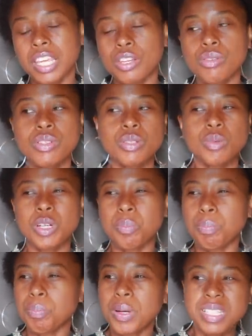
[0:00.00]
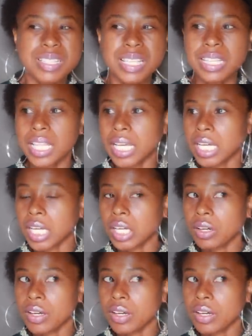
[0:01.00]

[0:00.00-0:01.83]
You just want to bust in there